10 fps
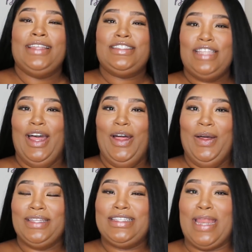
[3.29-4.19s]
So
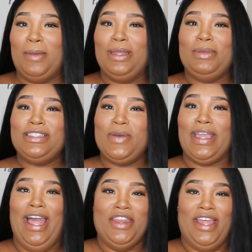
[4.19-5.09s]
today I'm going to be
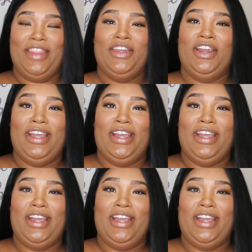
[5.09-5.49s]
doing another